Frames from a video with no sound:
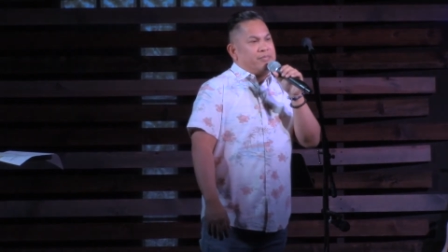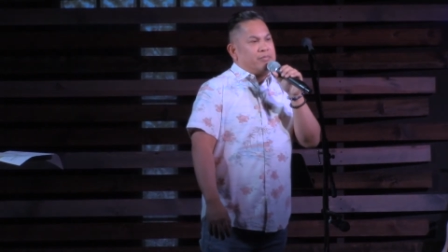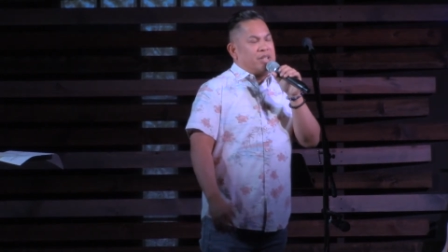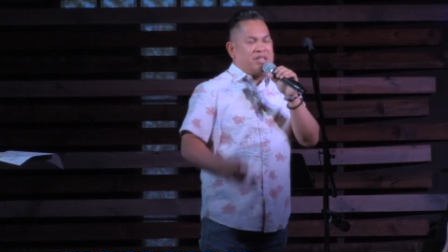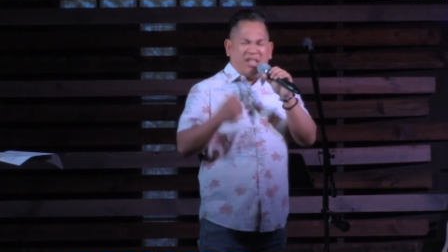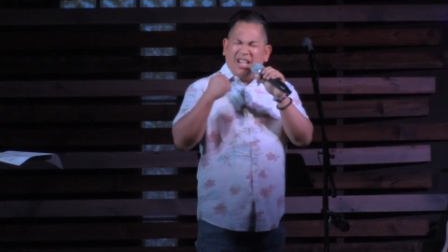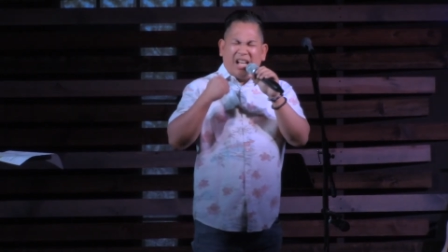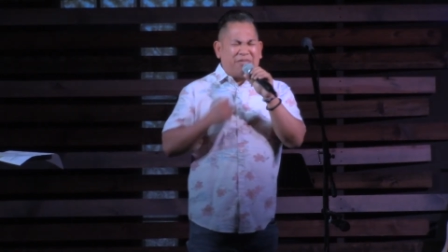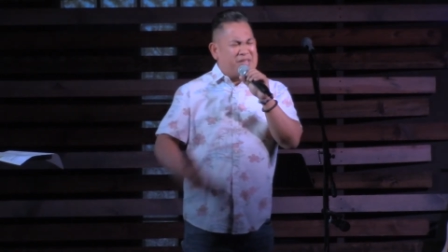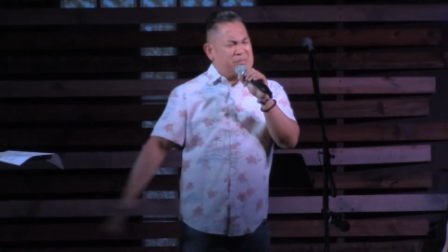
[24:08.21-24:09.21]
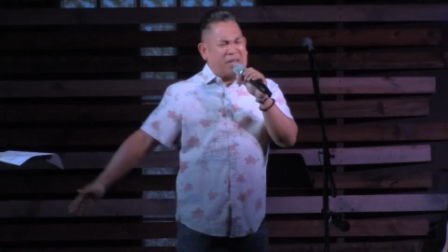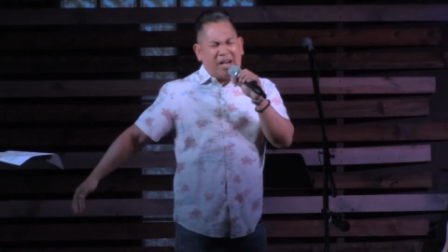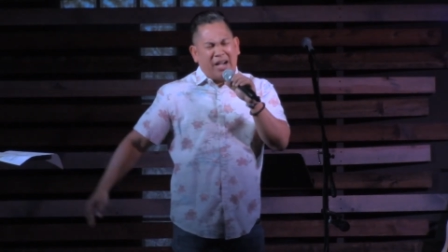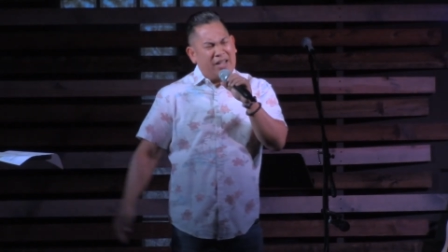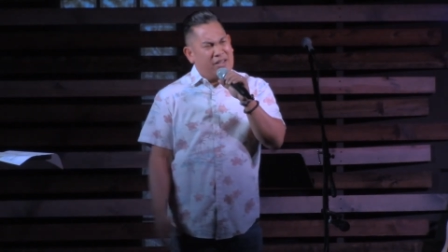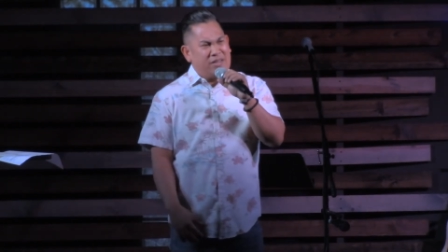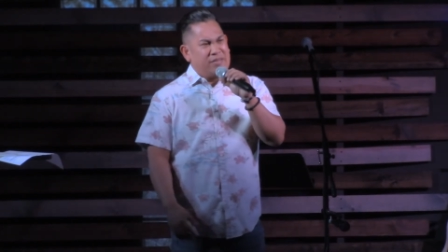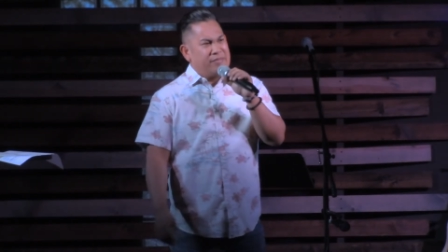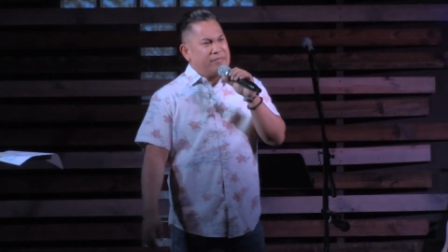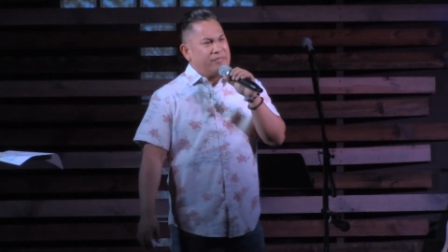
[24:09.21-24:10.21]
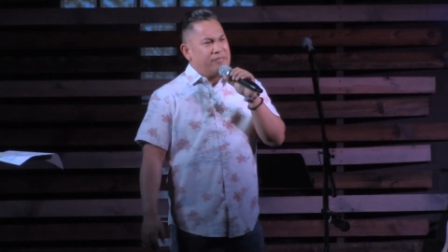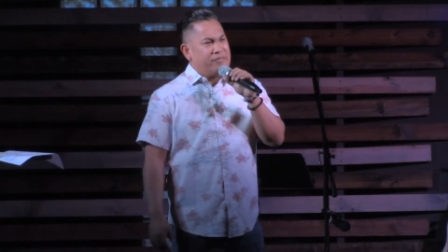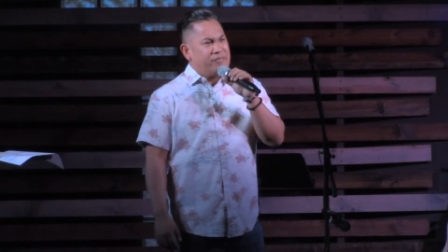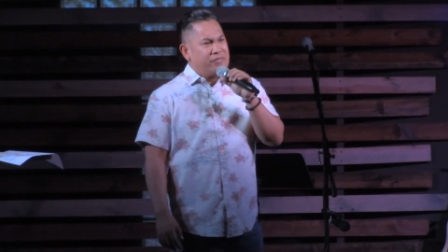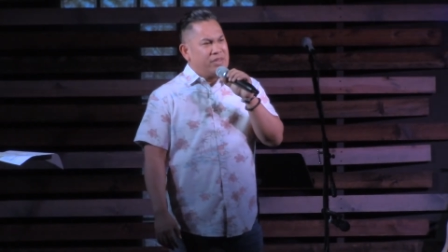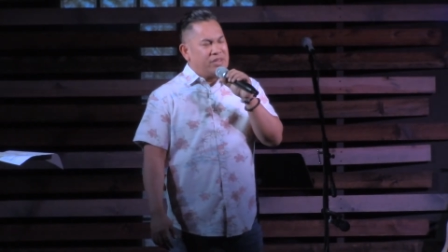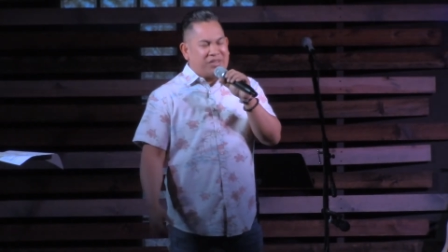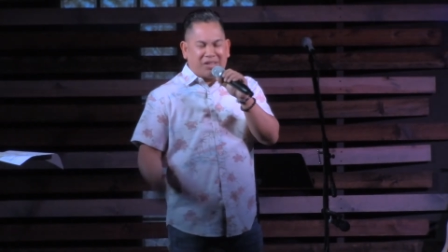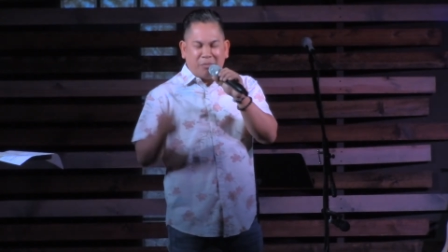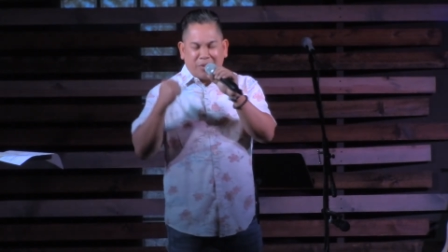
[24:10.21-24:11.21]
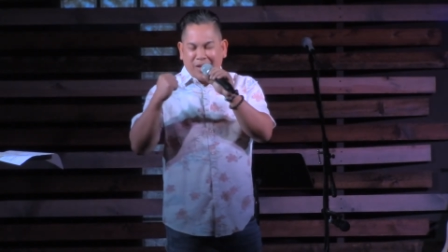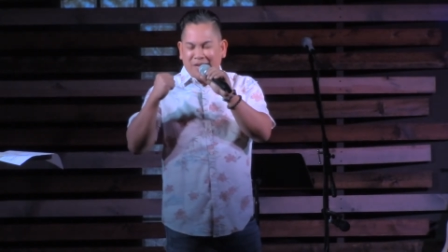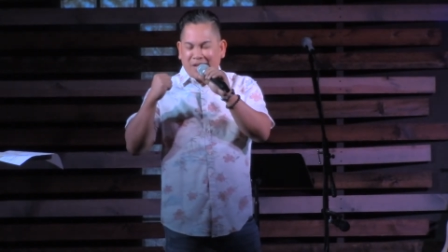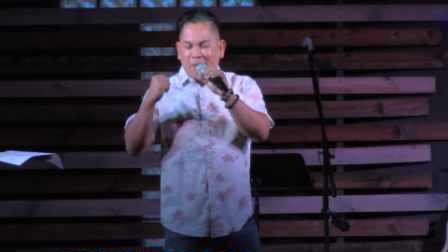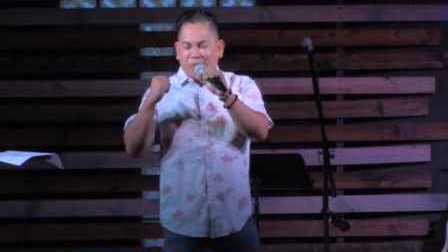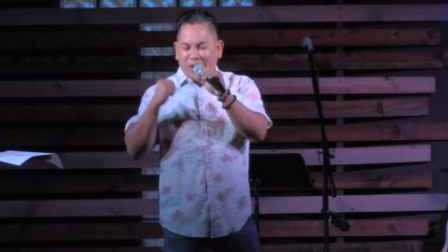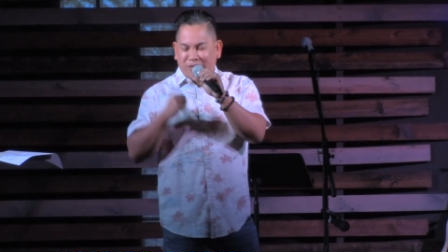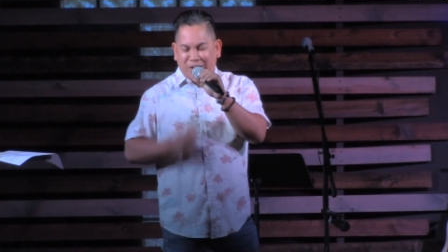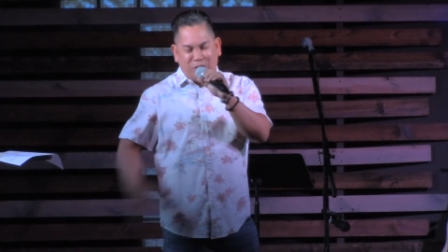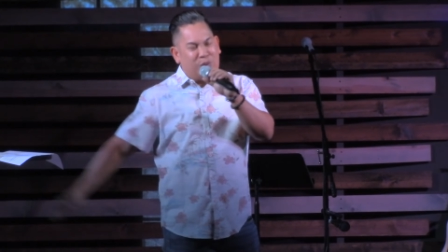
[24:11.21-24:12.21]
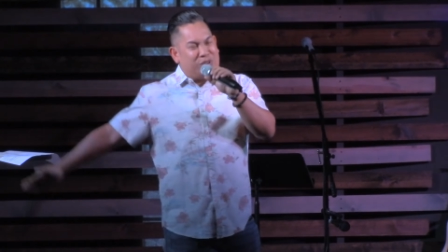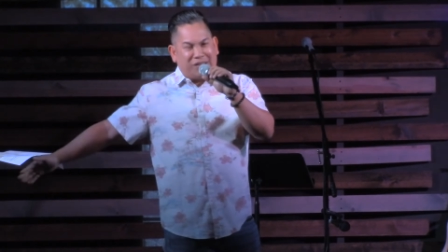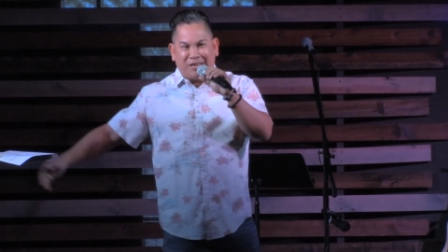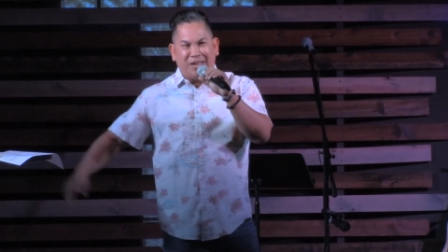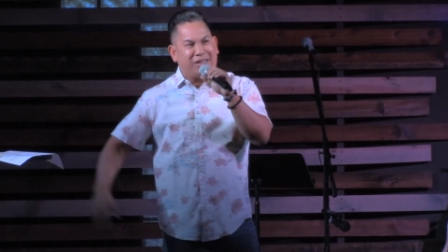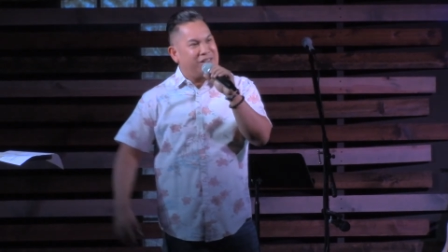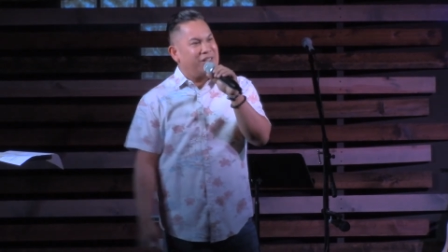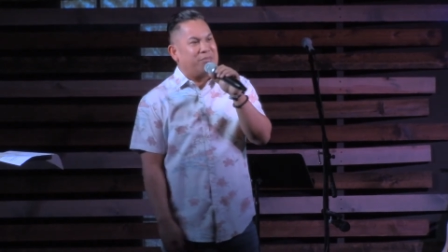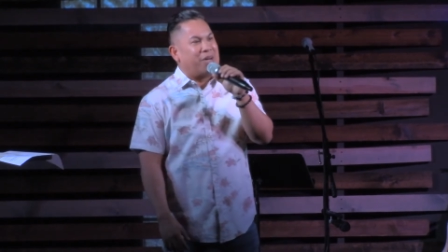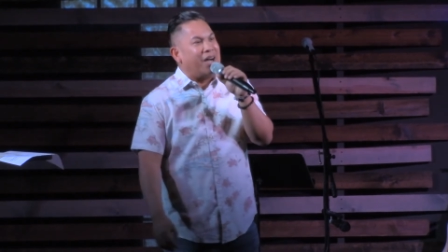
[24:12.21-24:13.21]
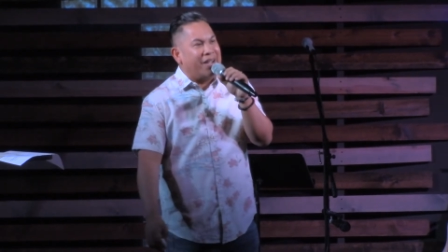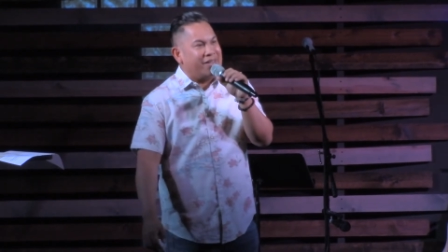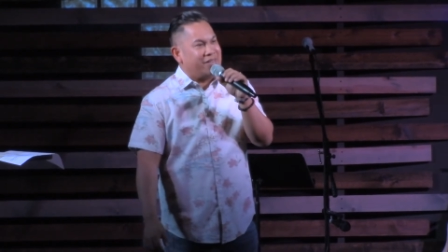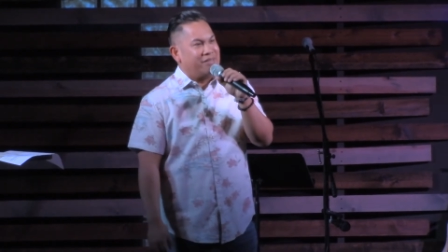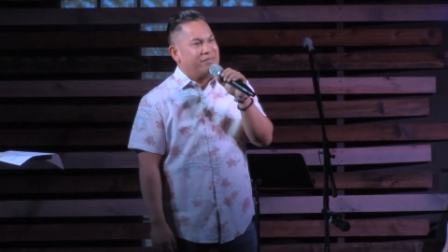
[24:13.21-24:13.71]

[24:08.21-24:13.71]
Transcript: But she left it behind. There's some things I believe that you just need to leave behind.